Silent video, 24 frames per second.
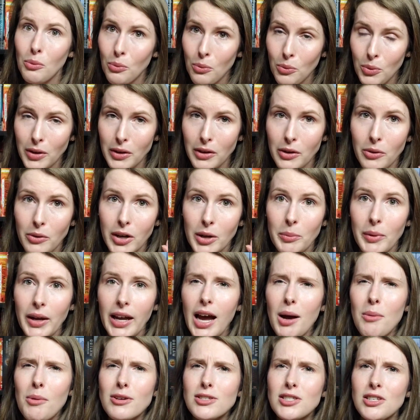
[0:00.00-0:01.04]
really creepy.
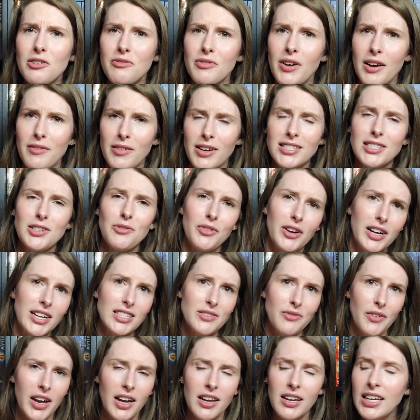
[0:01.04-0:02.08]
I'm also a Five Nights at Freddy's
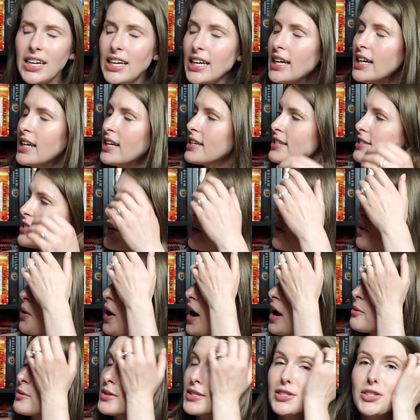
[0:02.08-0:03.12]
fan, so
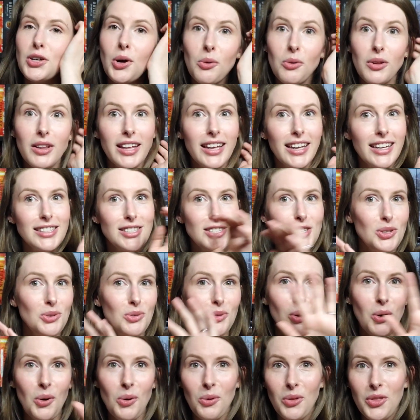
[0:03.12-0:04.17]
I was totally into
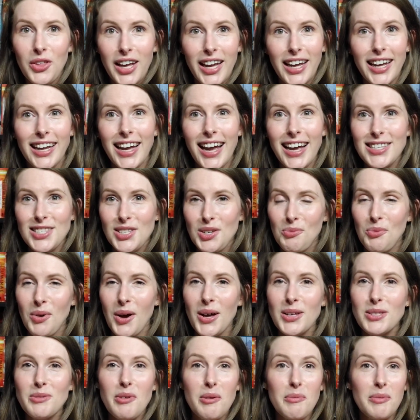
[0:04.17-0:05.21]
the whole thing as it
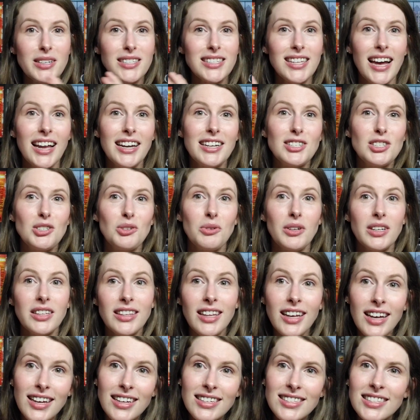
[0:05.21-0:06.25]
was, but I'm excited to read
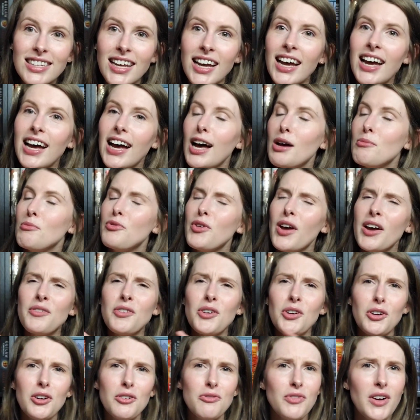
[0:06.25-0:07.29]
this. If you haven't
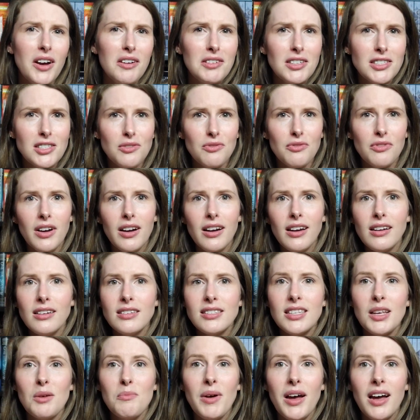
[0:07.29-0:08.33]
heard of Five Nights at
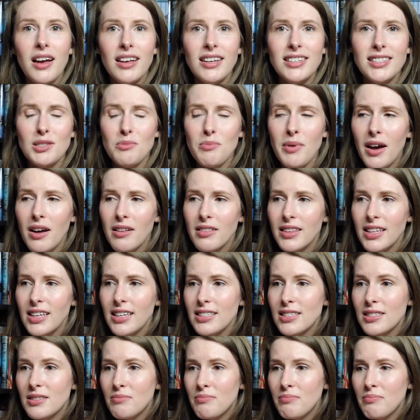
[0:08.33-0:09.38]
Freddy's, it's about
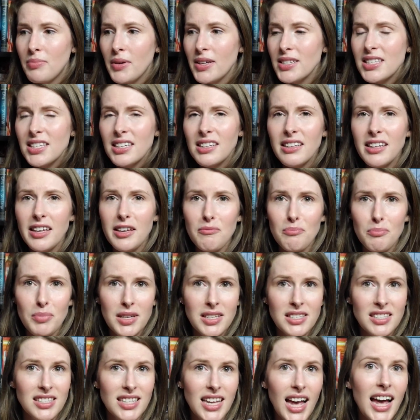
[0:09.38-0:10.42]
these basically
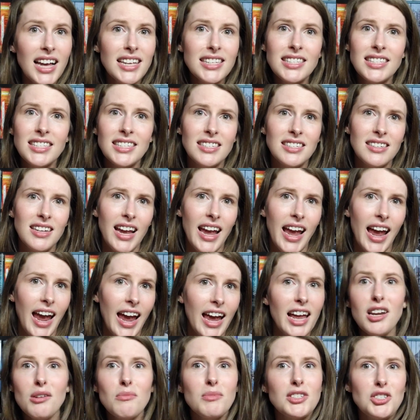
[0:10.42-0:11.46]
possessed
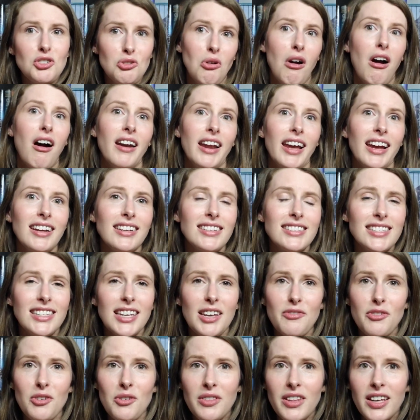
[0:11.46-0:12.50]
animatronics.
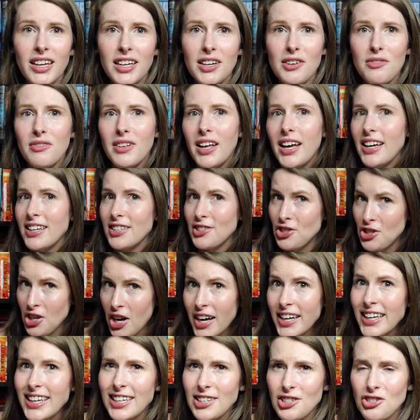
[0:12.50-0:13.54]
If you think of like
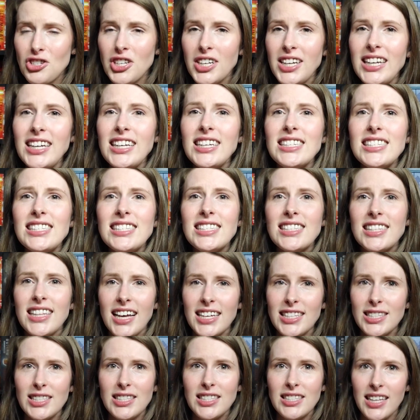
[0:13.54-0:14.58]
Chuck E. Cheese,
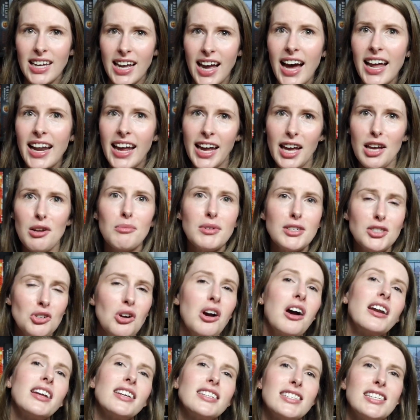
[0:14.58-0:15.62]
that's the kind of
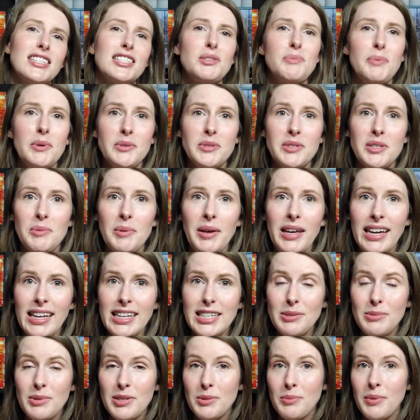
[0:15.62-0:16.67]
animatronics it's supposed to be, and
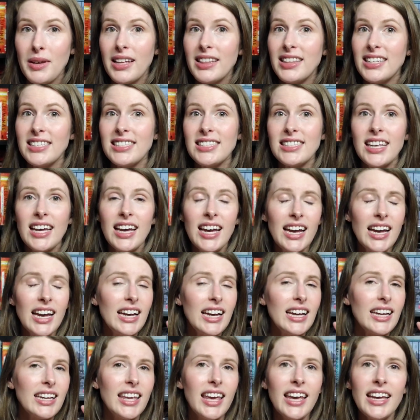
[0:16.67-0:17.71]
it's supposed to be at this
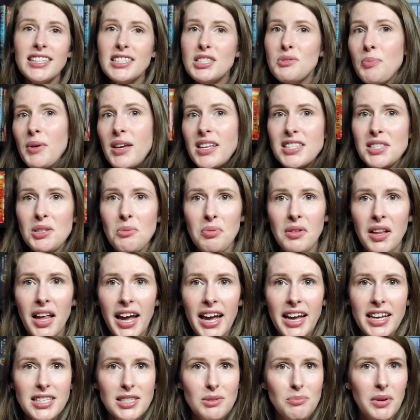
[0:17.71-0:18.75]
kids pizza
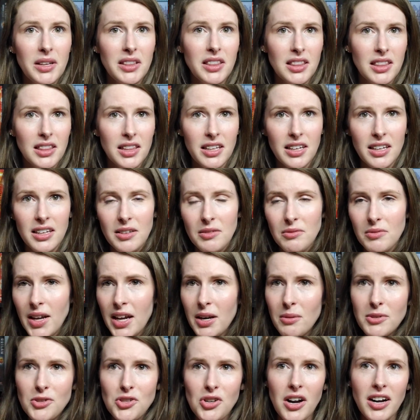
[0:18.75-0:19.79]
place, but the
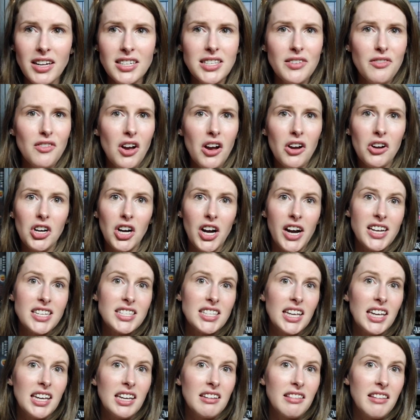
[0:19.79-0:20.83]
animatronics have gone
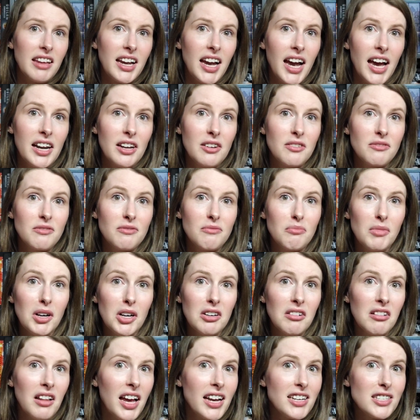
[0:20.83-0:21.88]
crazy and they kind of
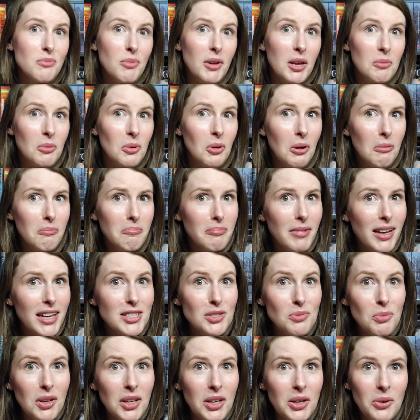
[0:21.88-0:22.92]
myrtleize people.
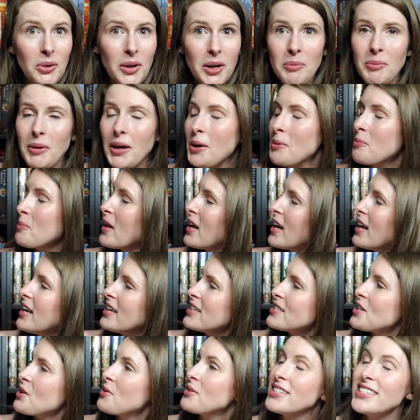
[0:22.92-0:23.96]
It's really creepy.
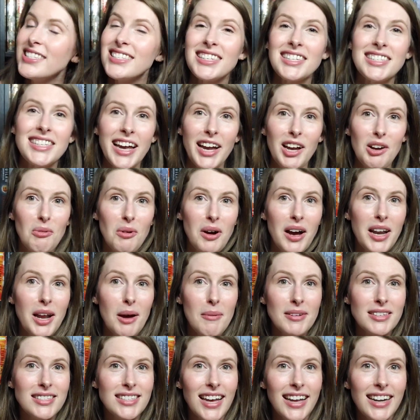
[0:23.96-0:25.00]
So this is the second one. I'm
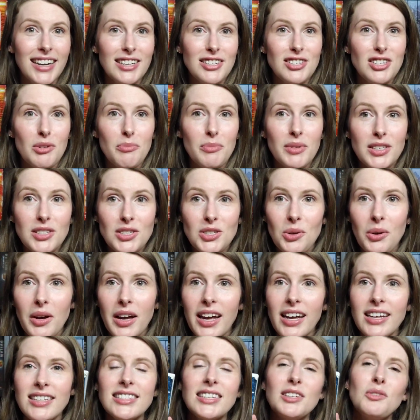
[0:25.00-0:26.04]
excited to jump into it.
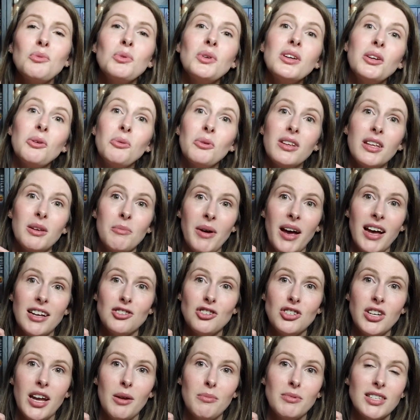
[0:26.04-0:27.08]
It's in really, really bad
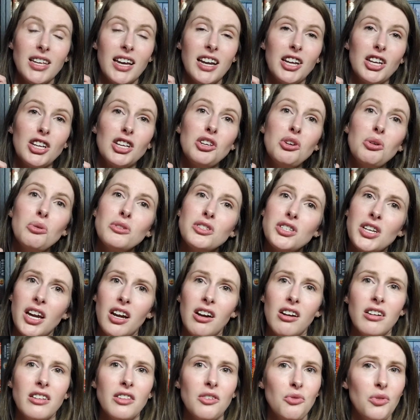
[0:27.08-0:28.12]
shape. It's got a huge
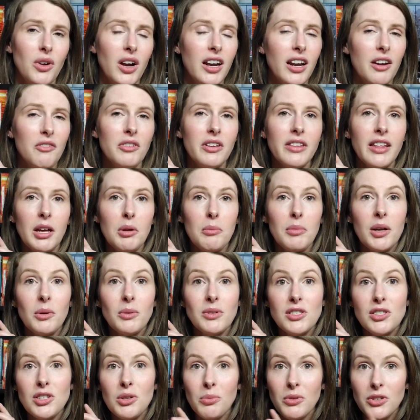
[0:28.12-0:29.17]
tear on the front and everything, but it
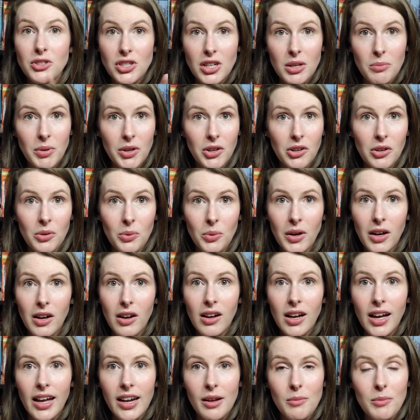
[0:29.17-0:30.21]
was super cheap at
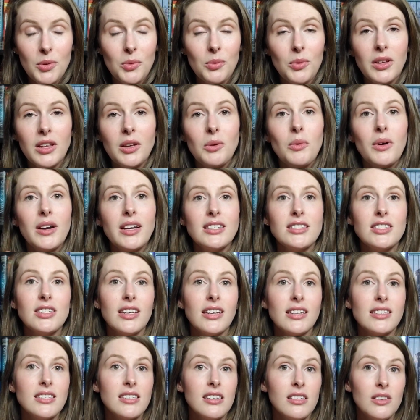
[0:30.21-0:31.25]
Goodwill and I've been really wanting to
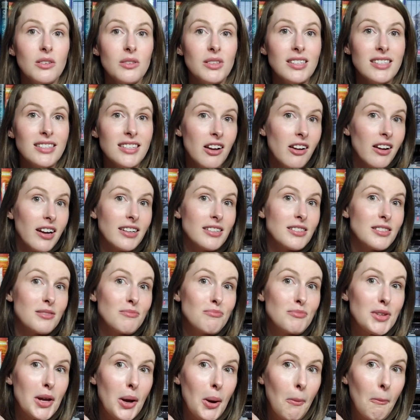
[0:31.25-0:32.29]
continue this series,
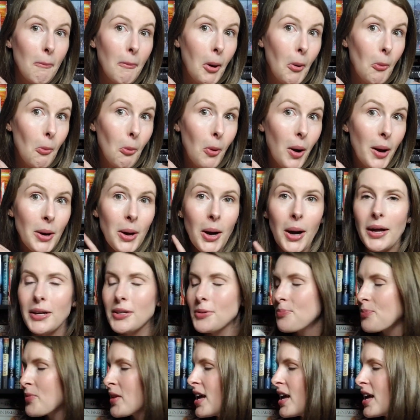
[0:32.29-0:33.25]
so why not?